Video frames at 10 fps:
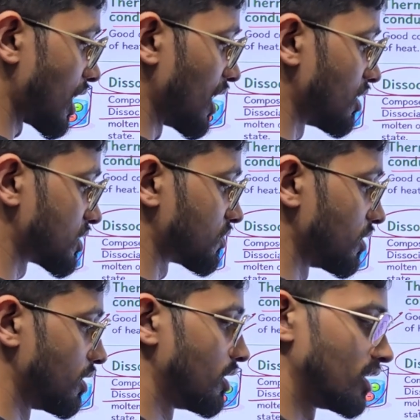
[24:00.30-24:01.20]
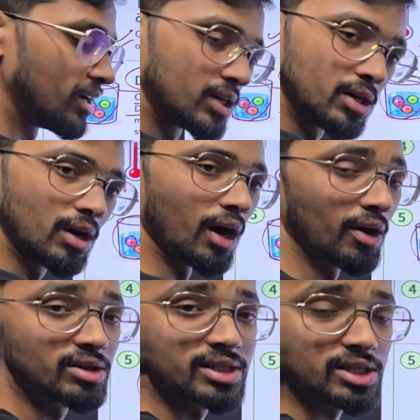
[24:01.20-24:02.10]
ions
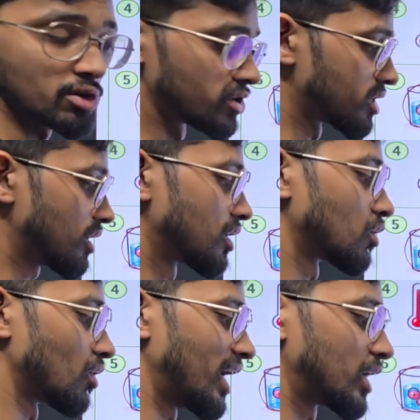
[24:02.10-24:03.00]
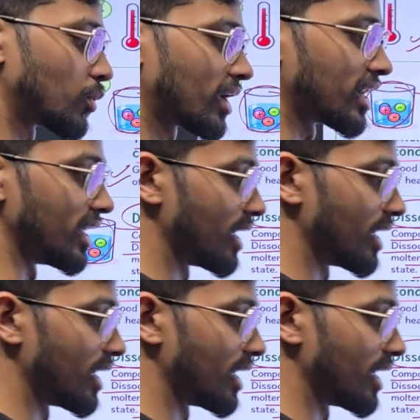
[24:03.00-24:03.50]
in the solution collide quickly